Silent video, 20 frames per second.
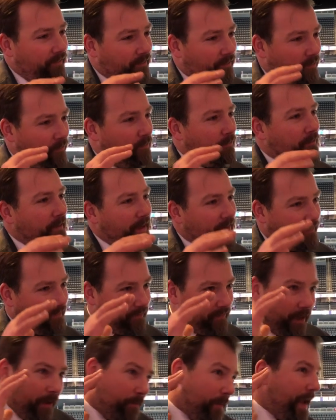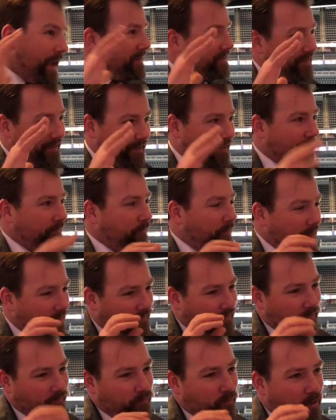do that's amazing? Like, what
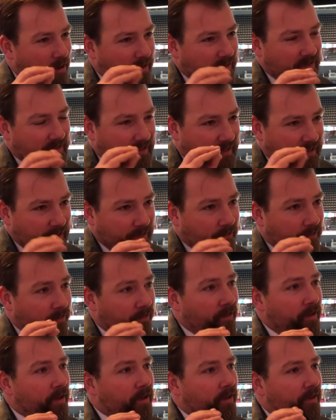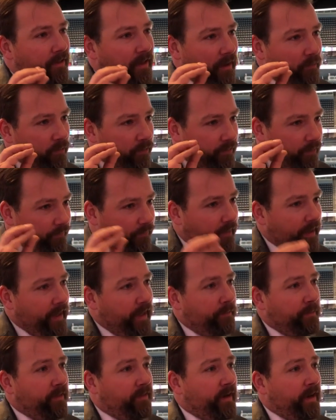is his one skill that will
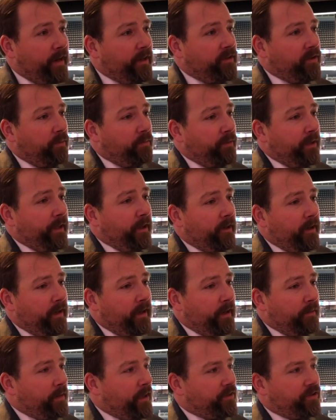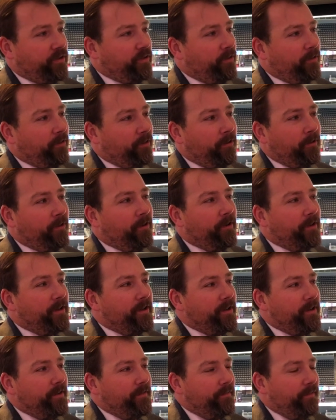define him as an NHL player? And I'm not sure
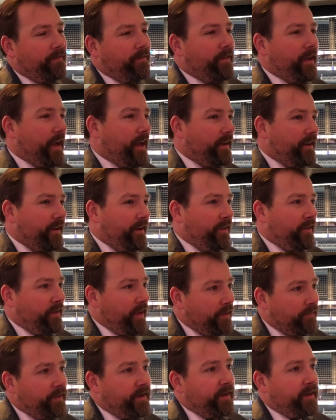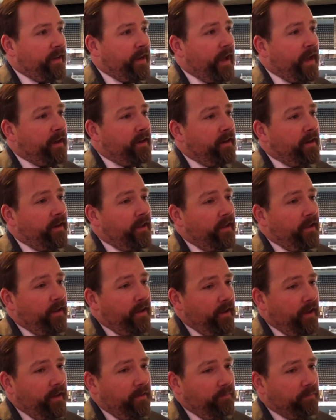that is evident yet,
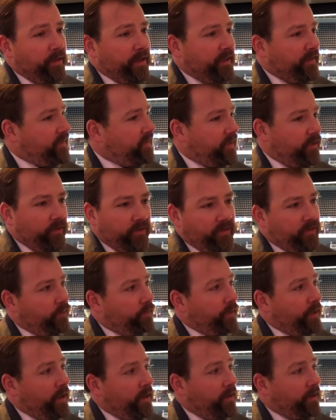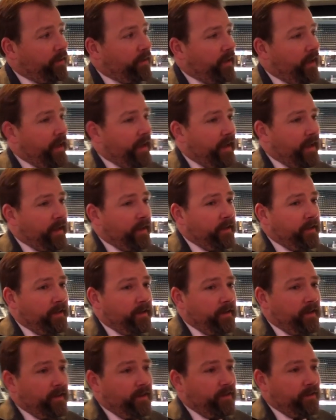but he's still so young,
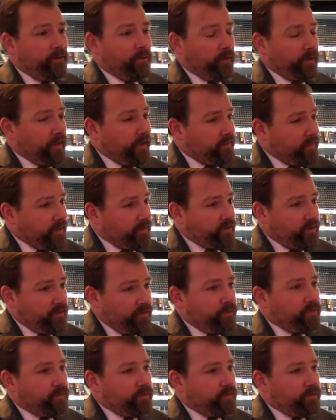and the organization